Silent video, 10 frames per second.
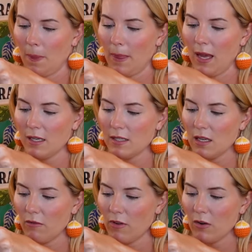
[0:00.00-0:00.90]

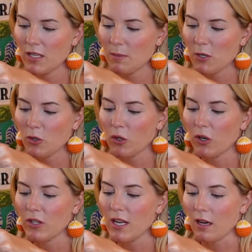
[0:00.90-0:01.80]
Hennessy, a very special
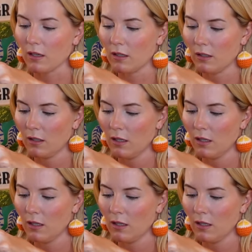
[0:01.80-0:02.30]
cognac.